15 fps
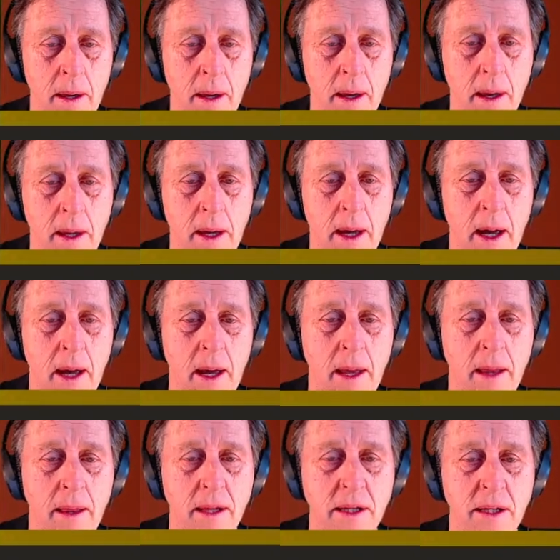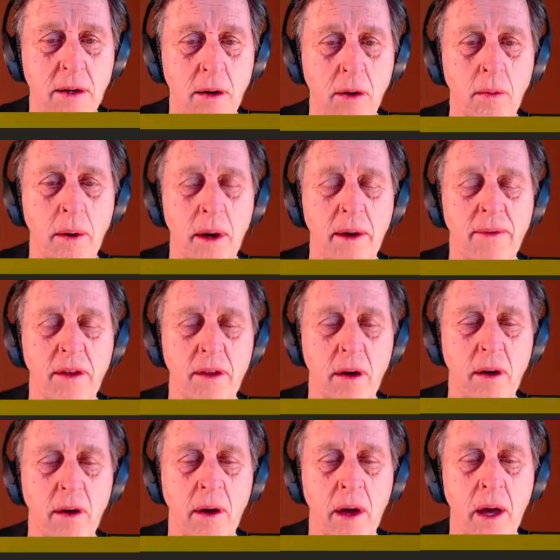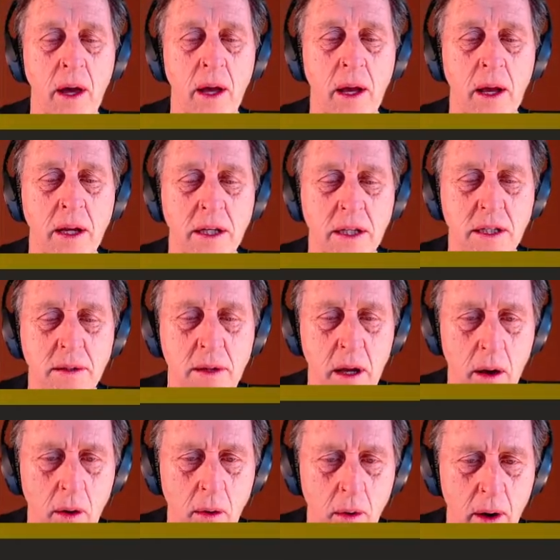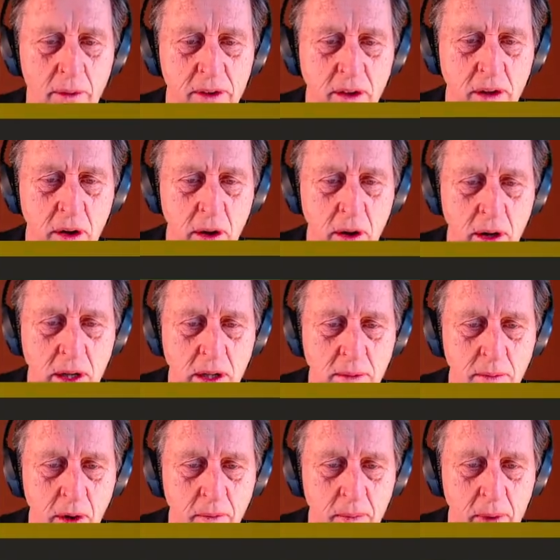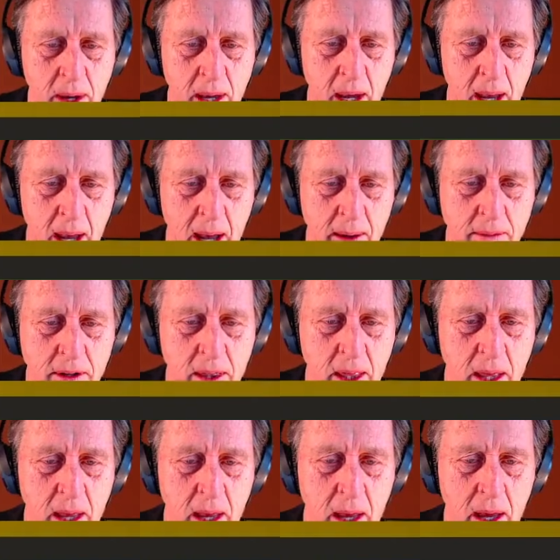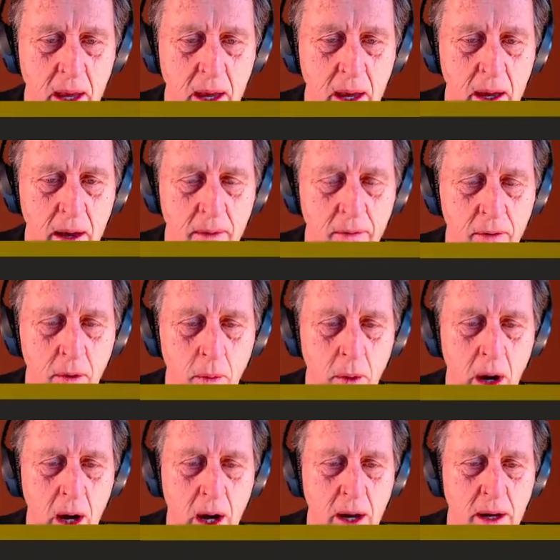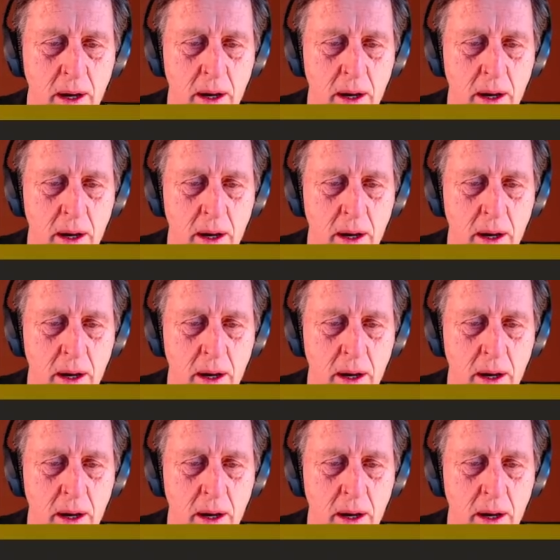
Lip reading: Okay, that's all we have to do. Just all I have to do is move my king up to there for white.